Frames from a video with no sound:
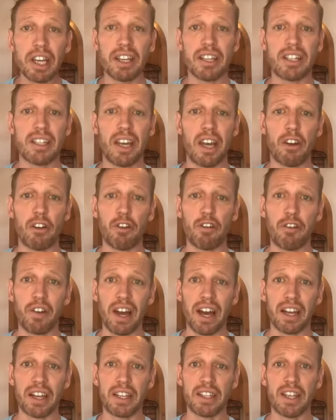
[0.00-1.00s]
in a state of
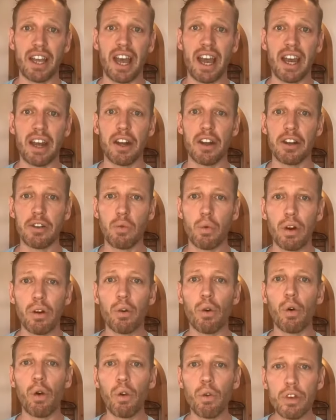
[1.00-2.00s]
flux, and
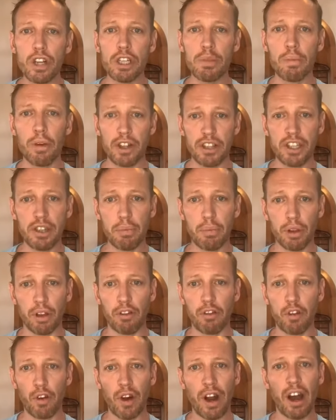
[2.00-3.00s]
we're all responsible
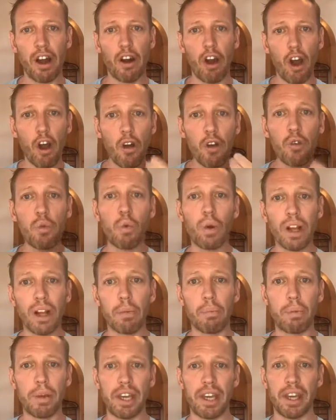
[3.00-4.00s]
for our own
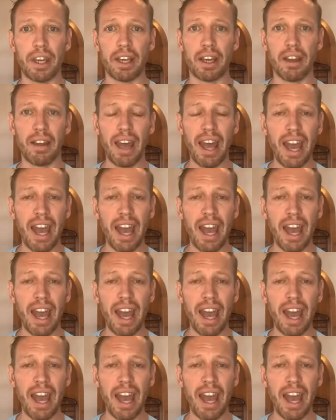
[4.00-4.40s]
well-being.